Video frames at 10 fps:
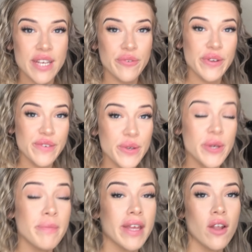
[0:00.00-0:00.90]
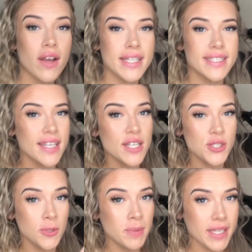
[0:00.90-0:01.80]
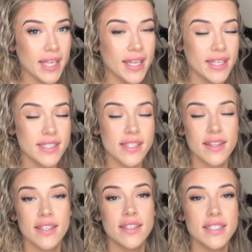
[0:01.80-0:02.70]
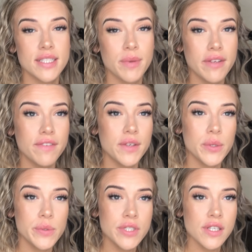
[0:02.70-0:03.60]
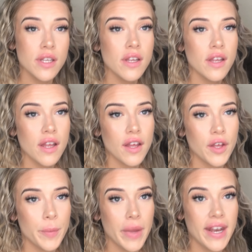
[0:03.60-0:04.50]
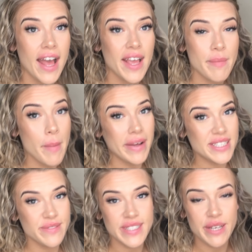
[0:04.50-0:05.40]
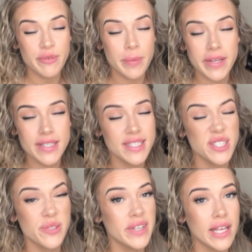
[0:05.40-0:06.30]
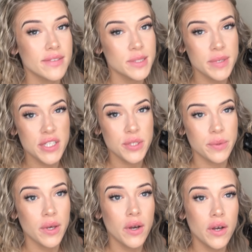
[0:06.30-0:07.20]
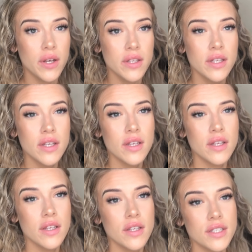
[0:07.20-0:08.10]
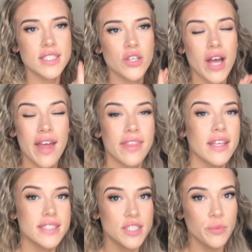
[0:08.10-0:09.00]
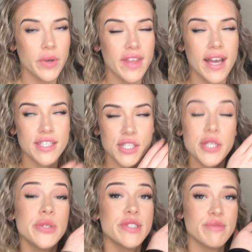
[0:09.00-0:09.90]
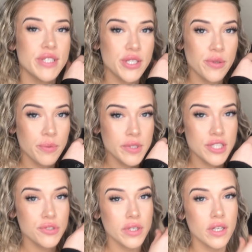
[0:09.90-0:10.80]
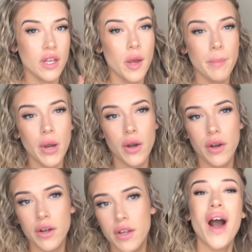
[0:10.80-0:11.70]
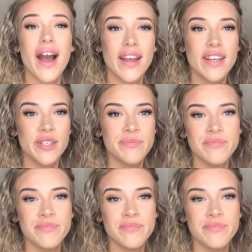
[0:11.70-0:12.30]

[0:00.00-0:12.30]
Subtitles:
savoury food can be a lot easier to duplicate than sweet food. And I am a massive savoury person. I don't really have a sweet tooth at all. So I think someone that had a huge sweet tooth would struggle a lot more. Wine.